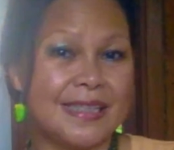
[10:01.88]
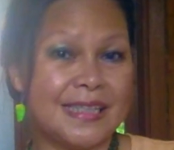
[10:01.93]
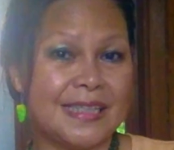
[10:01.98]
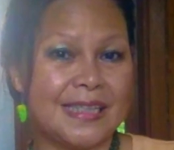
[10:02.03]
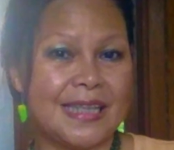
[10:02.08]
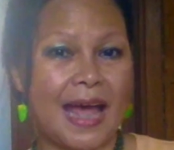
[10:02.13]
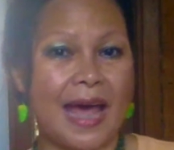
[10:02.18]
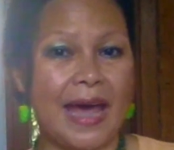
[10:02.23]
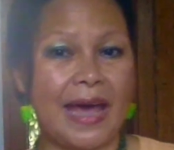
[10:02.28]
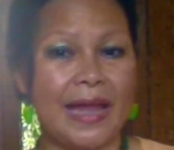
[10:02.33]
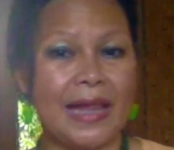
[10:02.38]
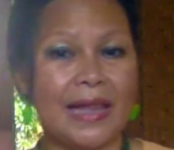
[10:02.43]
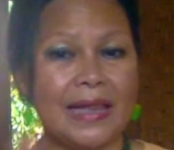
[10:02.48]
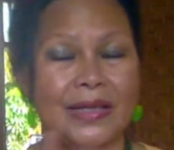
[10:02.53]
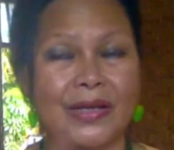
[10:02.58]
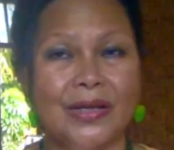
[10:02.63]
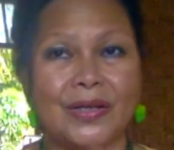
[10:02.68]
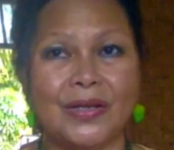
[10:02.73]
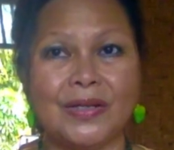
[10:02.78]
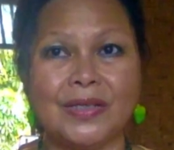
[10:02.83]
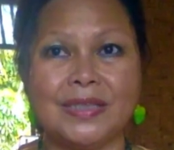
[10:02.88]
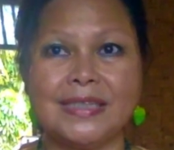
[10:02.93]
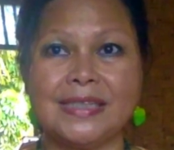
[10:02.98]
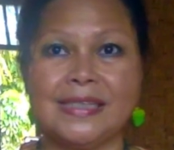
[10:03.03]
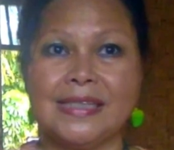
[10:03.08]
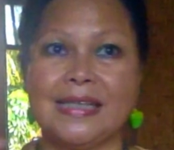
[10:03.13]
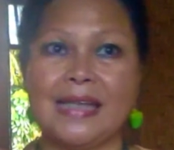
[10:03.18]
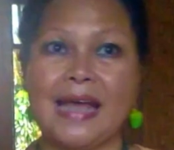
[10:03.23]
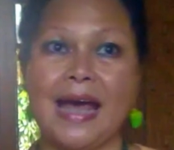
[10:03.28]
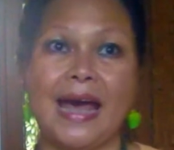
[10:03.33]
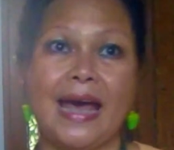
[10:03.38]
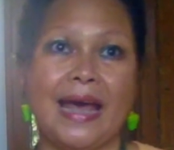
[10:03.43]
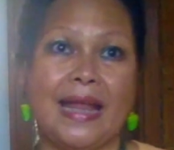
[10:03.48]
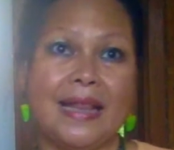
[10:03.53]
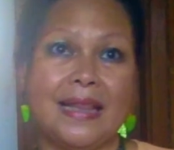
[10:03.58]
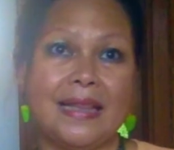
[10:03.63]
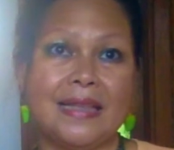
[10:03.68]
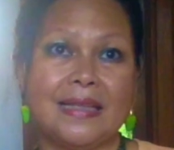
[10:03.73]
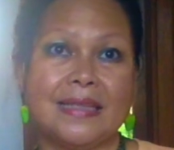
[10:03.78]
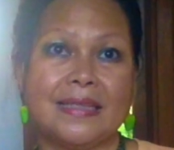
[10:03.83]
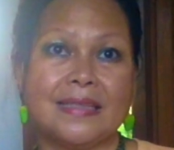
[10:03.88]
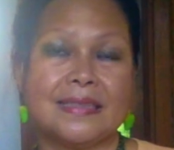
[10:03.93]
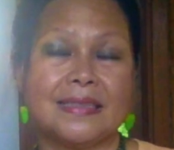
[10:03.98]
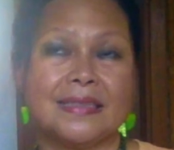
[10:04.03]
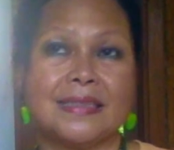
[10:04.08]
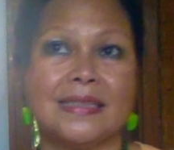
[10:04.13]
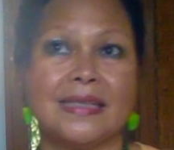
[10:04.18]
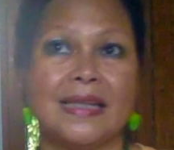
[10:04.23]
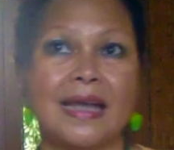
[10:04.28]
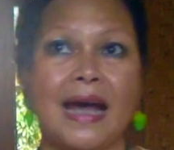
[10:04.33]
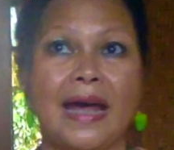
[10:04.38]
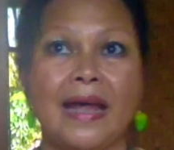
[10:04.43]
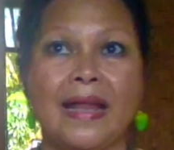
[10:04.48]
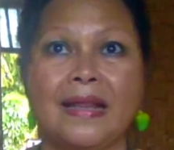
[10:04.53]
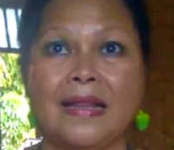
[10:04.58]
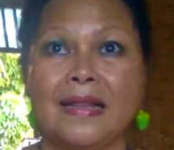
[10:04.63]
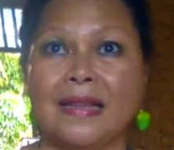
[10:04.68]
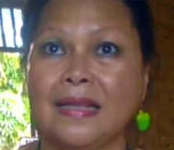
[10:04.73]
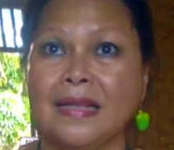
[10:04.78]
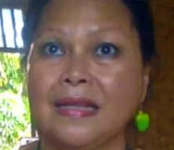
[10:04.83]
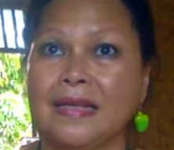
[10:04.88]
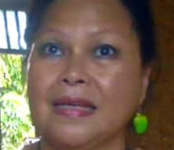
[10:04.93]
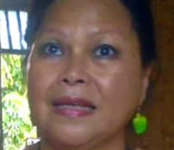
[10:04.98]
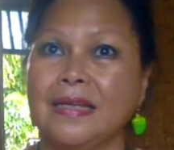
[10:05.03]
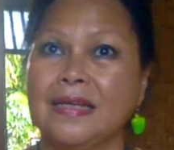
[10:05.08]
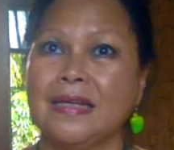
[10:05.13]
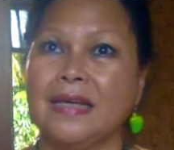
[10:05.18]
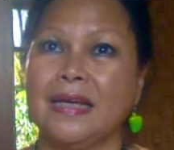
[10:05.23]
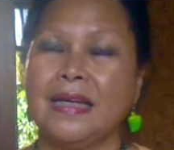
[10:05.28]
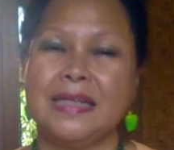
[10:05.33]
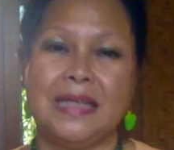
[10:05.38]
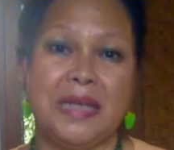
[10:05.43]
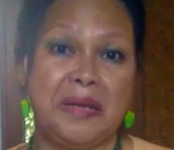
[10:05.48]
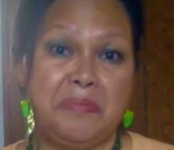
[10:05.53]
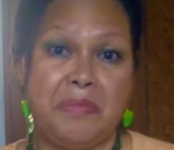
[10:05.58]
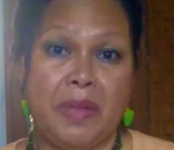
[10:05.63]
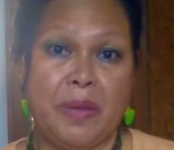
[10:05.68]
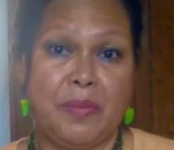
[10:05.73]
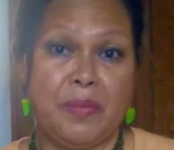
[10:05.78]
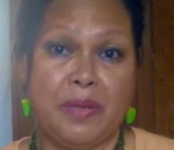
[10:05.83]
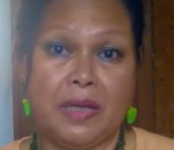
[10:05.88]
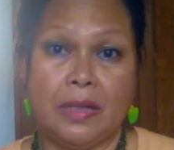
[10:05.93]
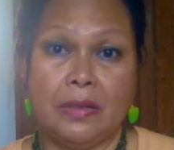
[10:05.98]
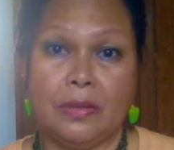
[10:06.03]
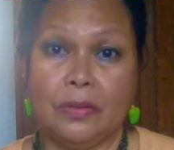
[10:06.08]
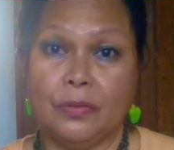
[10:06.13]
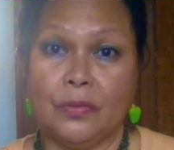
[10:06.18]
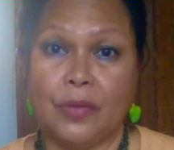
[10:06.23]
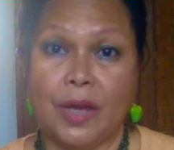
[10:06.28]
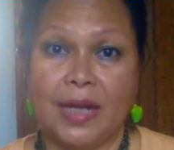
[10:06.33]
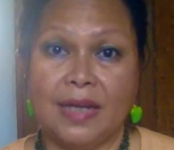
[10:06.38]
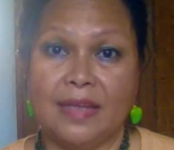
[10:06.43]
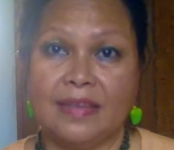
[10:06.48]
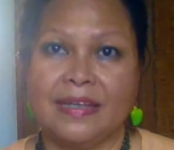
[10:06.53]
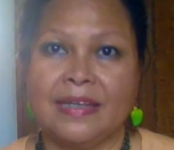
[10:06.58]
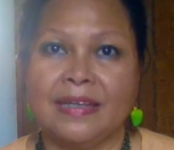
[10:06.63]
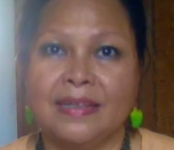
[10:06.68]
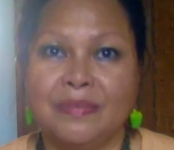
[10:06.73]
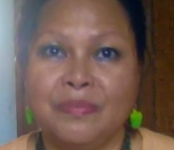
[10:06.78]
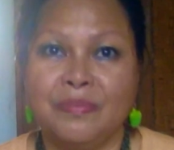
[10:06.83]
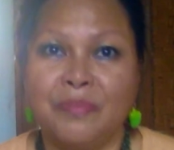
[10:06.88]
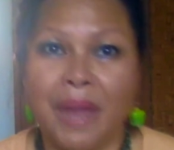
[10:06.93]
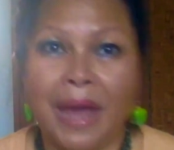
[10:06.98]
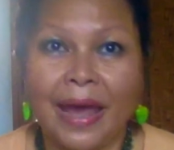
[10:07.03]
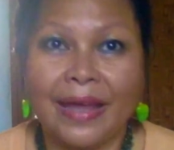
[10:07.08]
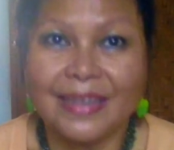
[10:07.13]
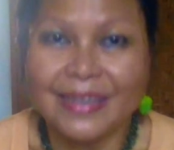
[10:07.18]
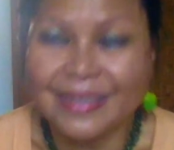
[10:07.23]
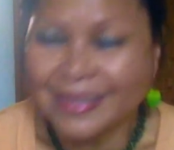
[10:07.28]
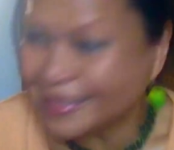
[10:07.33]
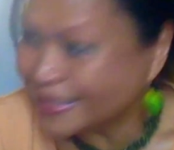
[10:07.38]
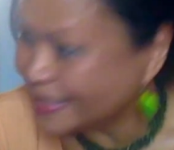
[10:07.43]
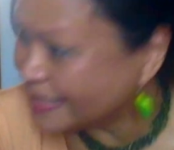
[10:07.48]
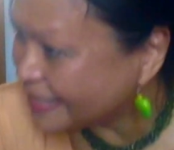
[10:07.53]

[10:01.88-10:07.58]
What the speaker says: style, you know, just style, and then maybe they don't do anything bad,